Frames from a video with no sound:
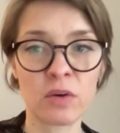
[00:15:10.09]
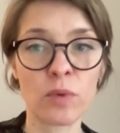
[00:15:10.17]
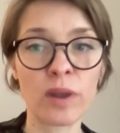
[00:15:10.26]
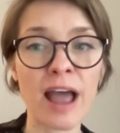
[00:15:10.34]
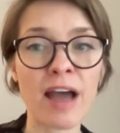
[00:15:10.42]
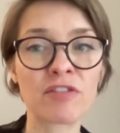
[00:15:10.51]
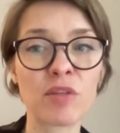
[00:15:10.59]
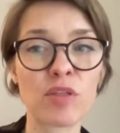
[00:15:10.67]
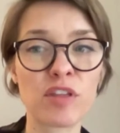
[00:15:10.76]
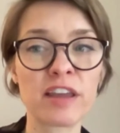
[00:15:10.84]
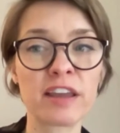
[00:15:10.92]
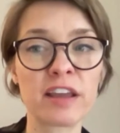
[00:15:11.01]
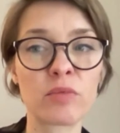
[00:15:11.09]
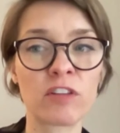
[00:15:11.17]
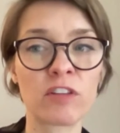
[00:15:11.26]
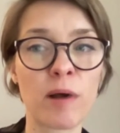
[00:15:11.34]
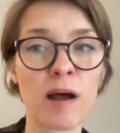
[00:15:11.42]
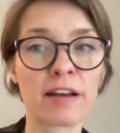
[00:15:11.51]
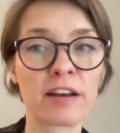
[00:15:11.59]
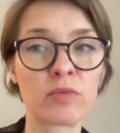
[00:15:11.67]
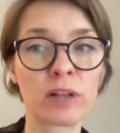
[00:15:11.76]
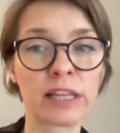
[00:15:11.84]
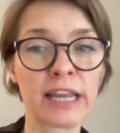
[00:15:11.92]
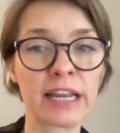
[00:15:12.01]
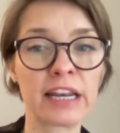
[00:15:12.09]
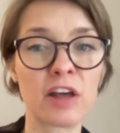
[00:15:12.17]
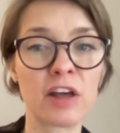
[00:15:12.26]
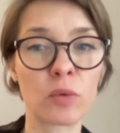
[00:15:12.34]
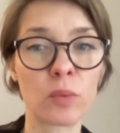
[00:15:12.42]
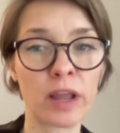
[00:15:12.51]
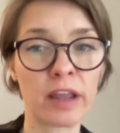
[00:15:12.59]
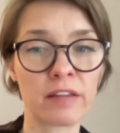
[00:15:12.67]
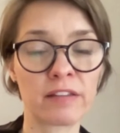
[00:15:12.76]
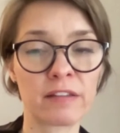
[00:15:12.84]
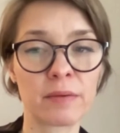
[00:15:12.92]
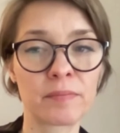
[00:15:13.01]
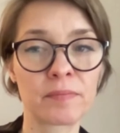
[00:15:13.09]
we have to think and respond and relate in other ways.